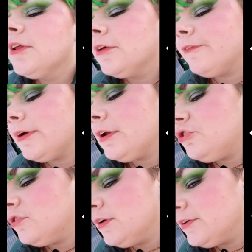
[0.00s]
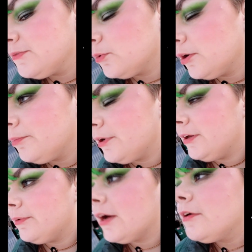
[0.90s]
the foundation has worn pretty
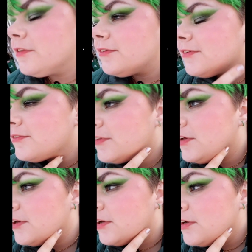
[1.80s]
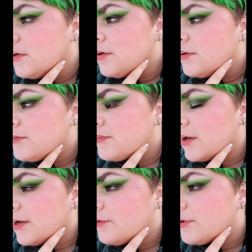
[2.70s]
well. This is the
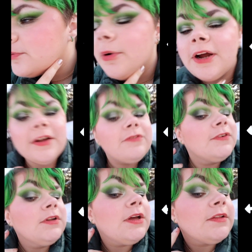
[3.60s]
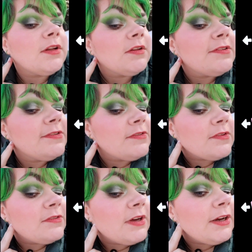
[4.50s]
side with Prideful, and then this is the
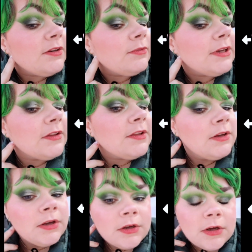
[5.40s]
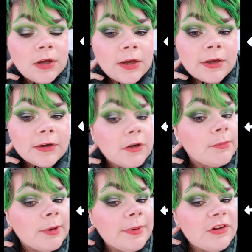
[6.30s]
side with
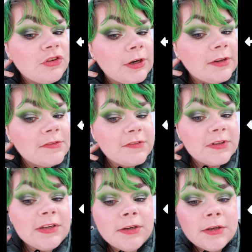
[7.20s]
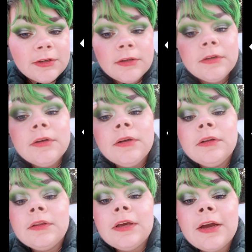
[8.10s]
Uoma by Sharon C.
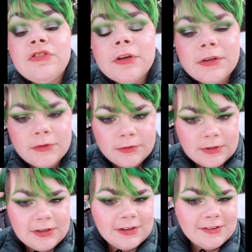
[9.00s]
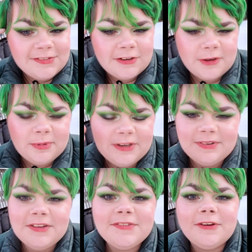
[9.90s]
The eyeshadow has stuck on pretty
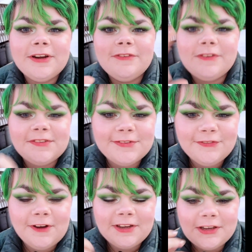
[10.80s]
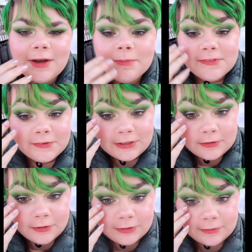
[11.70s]
well. Sorry if it's fogging up. It's really
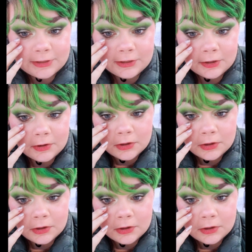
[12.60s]
cold out here.